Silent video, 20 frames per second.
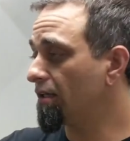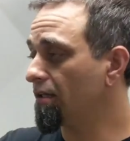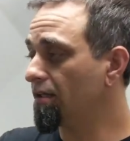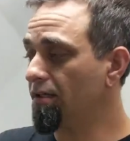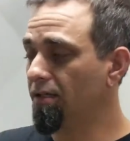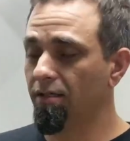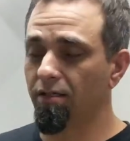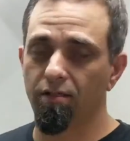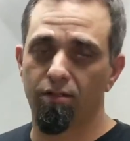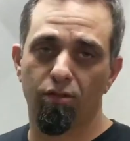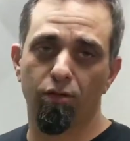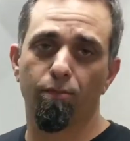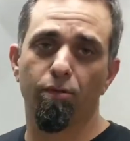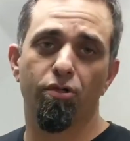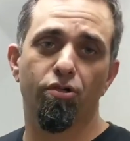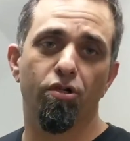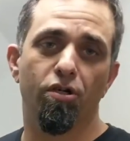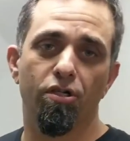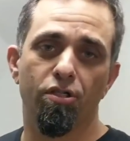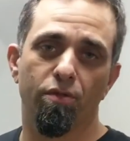The
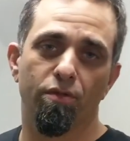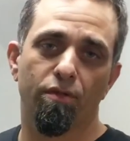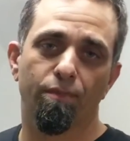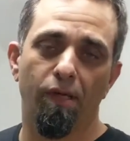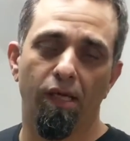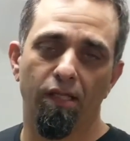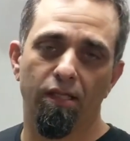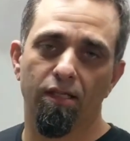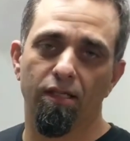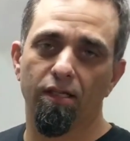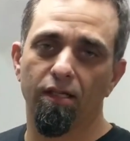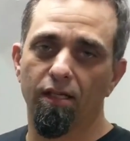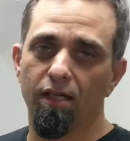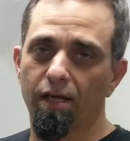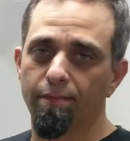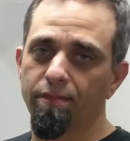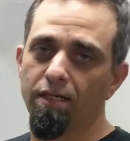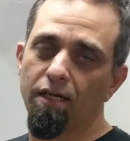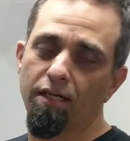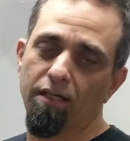supercharger is painted.
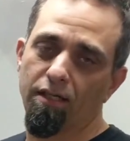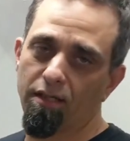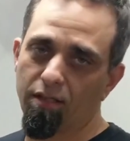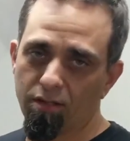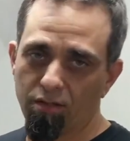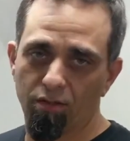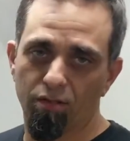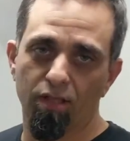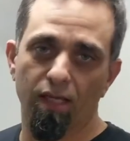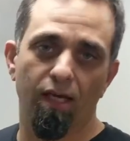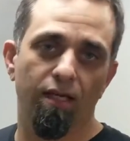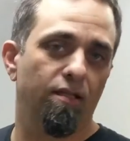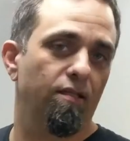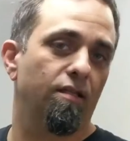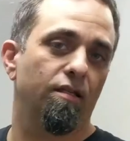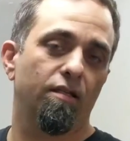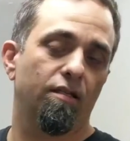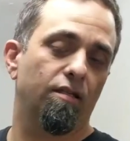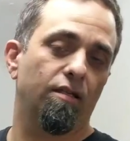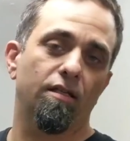I'm not gonna include that
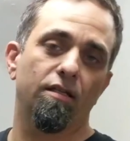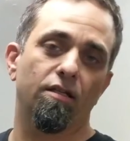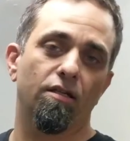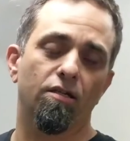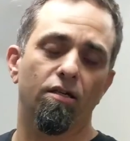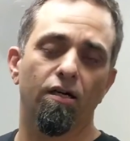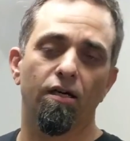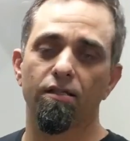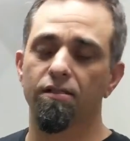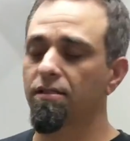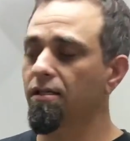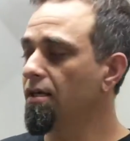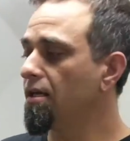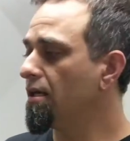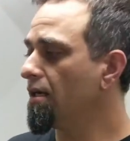in the cost.